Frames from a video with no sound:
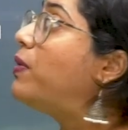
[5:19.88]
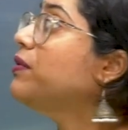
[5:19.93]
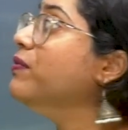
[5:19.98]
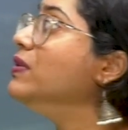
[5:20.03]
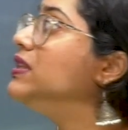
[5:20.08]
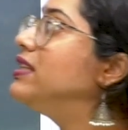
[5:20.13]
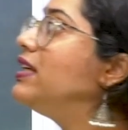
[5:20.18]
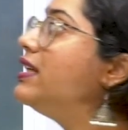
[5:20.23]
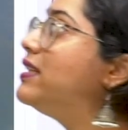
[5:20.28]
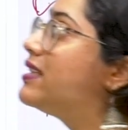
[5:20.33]
one
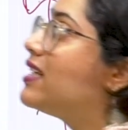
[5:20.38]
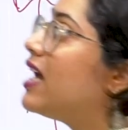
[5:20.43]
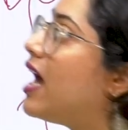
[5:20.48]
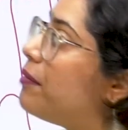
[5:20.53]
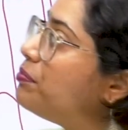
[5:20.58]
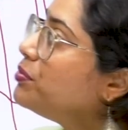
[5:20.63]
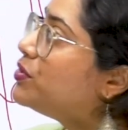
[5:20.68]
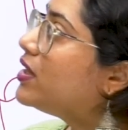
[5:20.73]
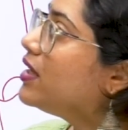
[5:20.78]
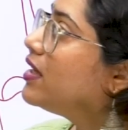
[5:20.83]
which says
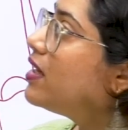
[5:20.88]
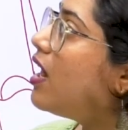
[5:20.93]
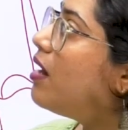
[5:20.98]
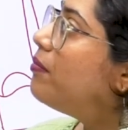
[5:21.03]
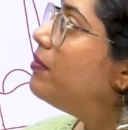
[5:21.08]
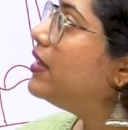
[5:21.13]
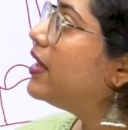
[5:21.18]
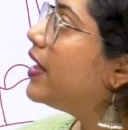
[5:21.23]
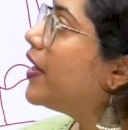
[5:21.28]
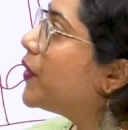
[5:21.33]
capturing
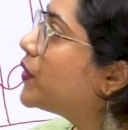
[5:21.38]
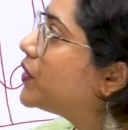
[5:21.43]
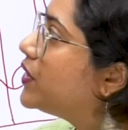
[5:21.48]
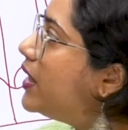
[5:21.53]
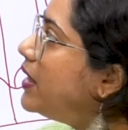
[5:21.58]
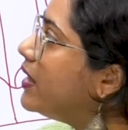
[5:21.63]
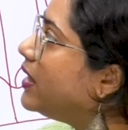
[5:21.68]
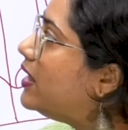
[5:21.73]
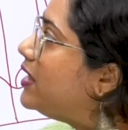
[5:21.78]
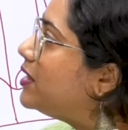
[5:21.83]
carbon
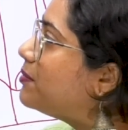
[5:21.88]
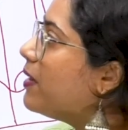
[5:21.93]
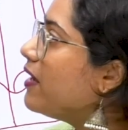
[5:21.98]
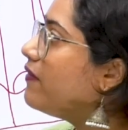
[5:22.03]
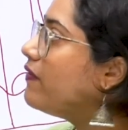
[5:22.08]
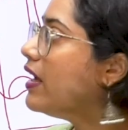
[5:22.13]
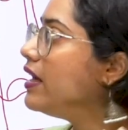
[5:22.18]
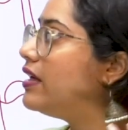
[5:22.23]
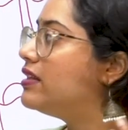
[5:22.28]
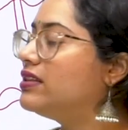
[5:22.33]
dioxide released by
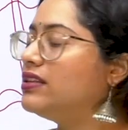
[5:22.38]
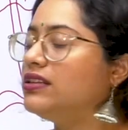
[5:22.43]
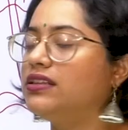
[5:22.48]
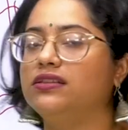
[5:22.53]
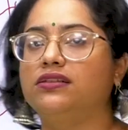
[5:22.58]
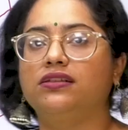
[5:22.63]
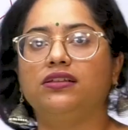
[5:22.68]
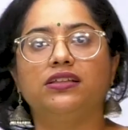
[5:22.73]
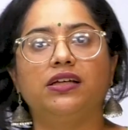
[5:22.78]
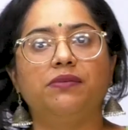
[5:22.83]
various
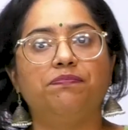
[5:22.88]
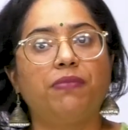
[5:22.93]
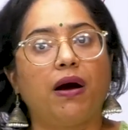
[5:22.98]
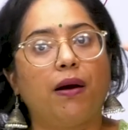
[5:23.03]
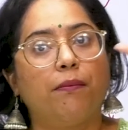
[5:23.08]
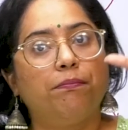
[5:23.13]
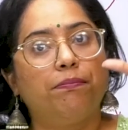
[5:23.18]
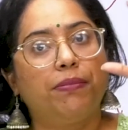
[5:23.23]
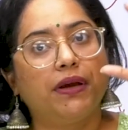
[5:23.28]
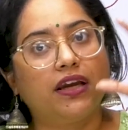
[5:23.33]
industries and
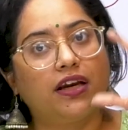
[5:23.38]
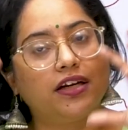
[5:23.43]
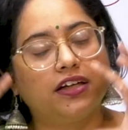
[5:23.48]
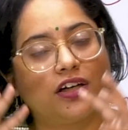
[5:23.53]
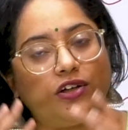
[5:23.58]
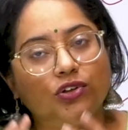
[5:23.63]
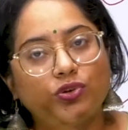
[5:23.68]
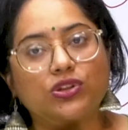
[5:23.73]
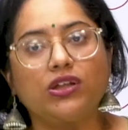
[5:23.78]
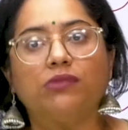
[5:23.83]
pumping it
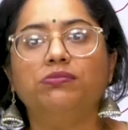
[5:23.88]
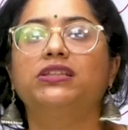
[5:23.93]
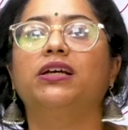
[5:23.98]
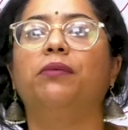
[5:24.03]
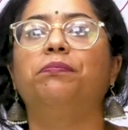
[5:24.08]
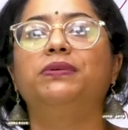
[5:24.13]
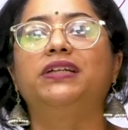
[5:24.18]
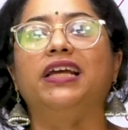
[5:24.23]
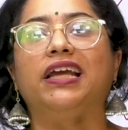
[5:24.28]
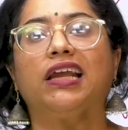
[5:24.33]
into some
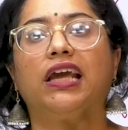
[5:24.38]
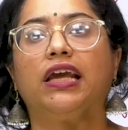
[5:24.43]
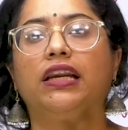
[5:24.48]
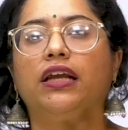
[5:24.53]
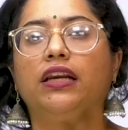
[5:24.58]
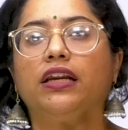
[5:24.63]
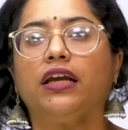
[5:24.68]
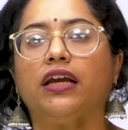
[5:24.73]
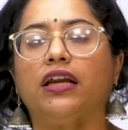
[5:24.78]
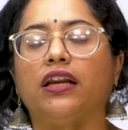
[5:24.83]

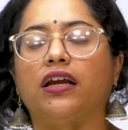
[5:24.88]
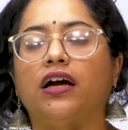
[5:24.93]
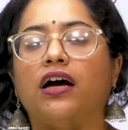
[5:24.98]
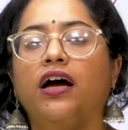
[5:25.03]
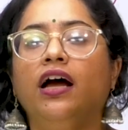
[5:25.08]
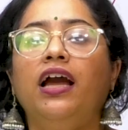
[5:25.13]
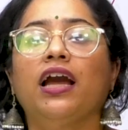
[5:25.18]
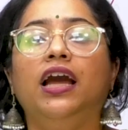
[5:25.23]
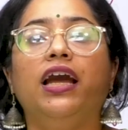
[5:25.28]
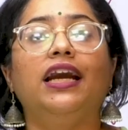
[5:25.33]
subterranean area.
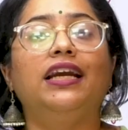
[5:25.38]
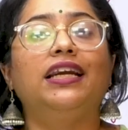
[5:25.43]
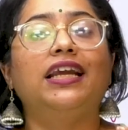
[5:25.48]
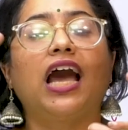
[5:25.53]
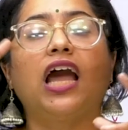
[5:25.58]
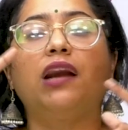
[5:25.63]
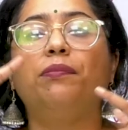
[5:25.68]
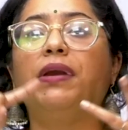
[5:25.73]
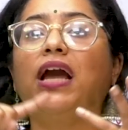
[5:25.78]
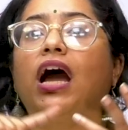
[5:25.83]
It
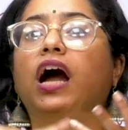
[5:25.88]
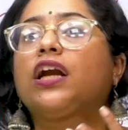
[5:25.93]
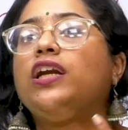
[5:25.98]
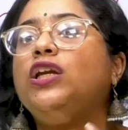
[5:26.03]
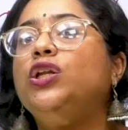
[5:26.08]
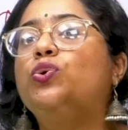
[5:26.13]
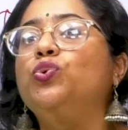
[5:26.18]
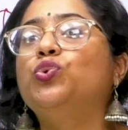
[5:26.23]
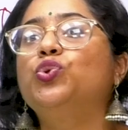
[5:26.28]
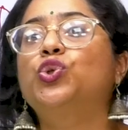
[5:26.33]
can be
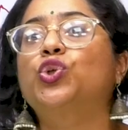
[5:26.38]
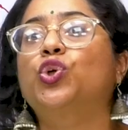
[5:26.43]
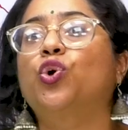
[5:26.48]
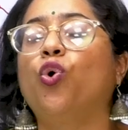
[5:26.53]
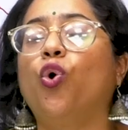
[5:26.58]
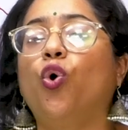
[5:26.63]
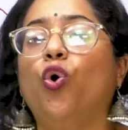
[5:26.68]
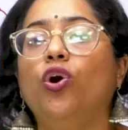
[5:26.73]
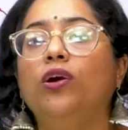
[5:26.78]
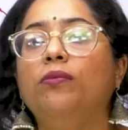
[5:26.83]
unused
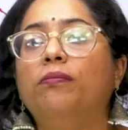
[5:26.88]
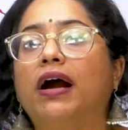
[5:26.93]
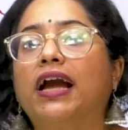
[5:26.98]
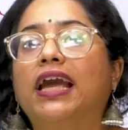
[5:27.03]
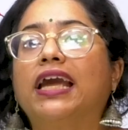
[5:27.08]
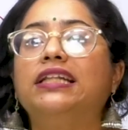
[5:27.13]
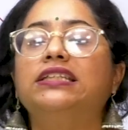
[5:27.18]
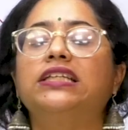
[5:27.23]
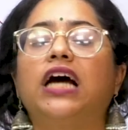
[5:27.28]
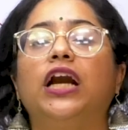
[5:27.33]
coal
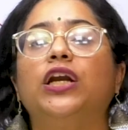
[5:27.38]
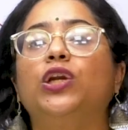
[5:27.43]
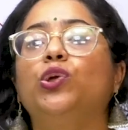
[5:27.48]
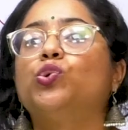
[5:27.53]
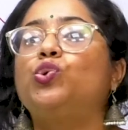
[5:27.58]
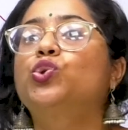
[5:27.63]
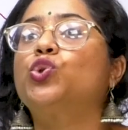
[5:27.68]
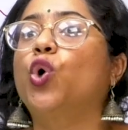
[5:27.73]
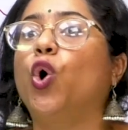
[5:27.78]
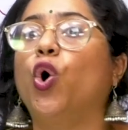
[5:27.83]
mines,
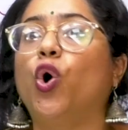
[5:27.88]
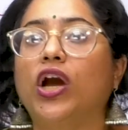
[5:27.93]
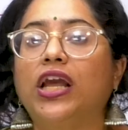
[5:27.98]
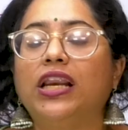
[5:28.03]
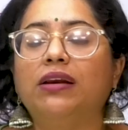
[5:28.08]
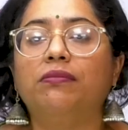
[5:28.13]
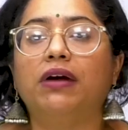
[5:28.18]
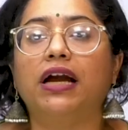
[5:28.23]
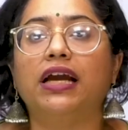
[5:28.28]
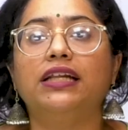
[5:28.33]
unused
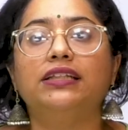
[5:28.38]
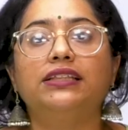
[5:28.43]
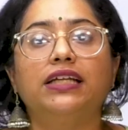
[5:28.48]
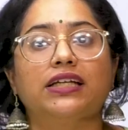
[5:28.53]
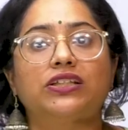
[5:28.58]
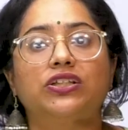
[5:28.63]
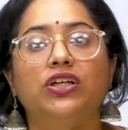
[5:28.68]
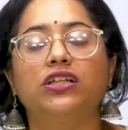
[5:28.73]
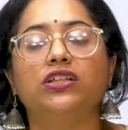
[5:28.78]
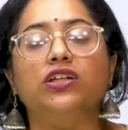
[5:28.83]
oil mines,
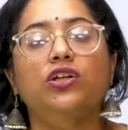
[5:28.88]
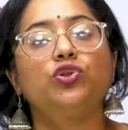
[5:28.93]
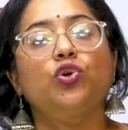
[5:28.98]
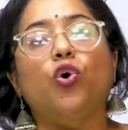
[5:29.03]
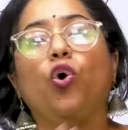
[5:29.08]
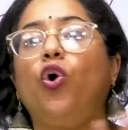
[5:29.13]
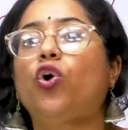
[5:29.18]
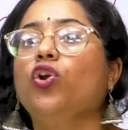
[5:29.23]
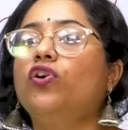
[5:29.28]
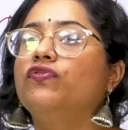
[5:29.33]
etc. So
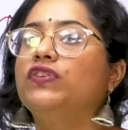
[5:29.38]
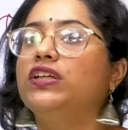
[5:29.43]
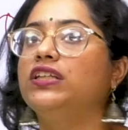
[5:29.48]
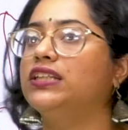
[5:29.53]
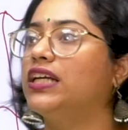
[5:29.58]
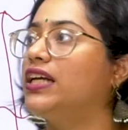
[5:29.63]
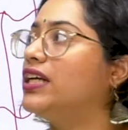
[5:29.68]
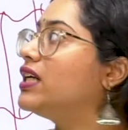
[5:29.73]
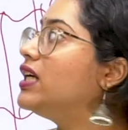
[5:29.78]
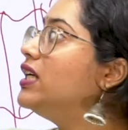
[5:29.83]
all of
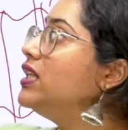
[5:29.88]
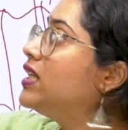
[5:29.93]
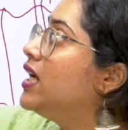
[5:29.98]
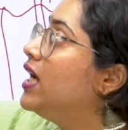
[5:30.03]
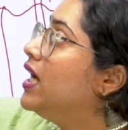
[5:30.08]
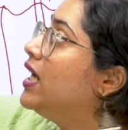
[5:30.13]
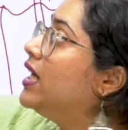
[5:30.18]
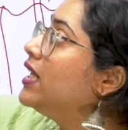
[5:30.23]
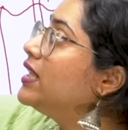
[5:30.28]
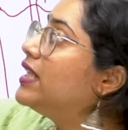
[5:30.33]
these areas
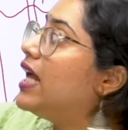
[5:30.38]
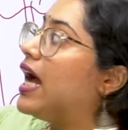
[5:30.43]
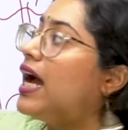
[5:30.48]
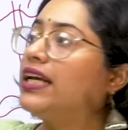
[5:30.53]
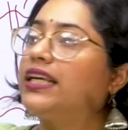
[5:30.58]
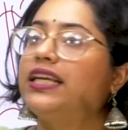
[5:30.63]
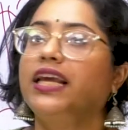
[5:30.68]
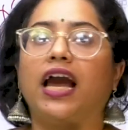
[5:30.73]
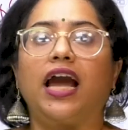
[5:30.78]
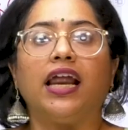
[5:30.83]

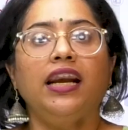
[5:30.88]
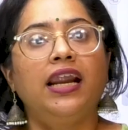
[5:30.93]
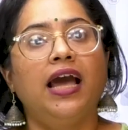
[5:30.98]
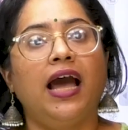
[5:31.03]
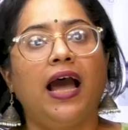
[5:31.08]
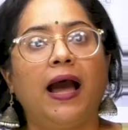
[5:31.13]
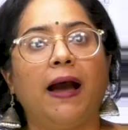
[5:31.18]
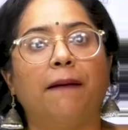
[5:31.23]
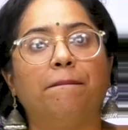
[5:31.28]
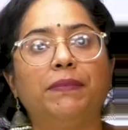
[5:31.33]
that can
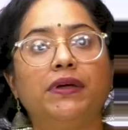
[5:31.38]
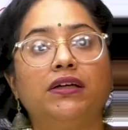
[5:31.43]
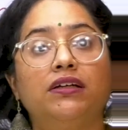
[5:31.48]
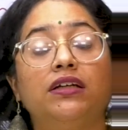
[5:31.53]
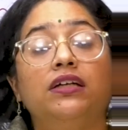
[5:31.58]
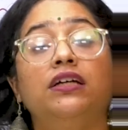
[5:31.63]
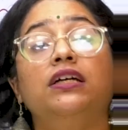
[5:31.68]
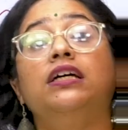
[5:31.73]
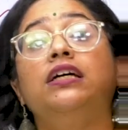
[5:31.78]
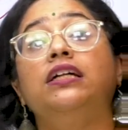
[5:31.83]
happen.
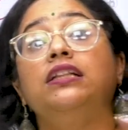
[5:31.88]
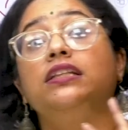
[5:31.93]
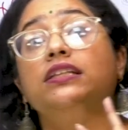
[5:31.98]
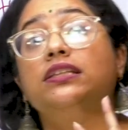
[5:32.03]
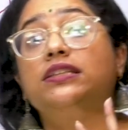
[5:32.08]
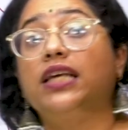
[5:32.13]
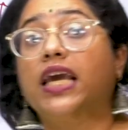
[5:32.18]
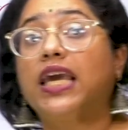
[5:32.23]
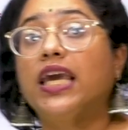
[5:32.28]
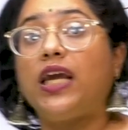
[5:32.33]
The
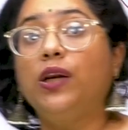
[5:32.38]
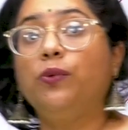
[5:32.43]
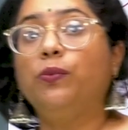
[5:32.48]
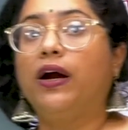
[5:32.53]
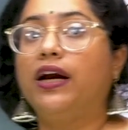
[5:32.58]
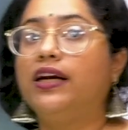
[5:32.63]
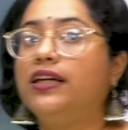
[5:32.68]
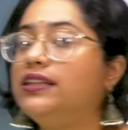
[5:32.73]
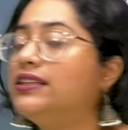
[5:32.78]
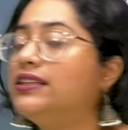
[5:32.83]
second one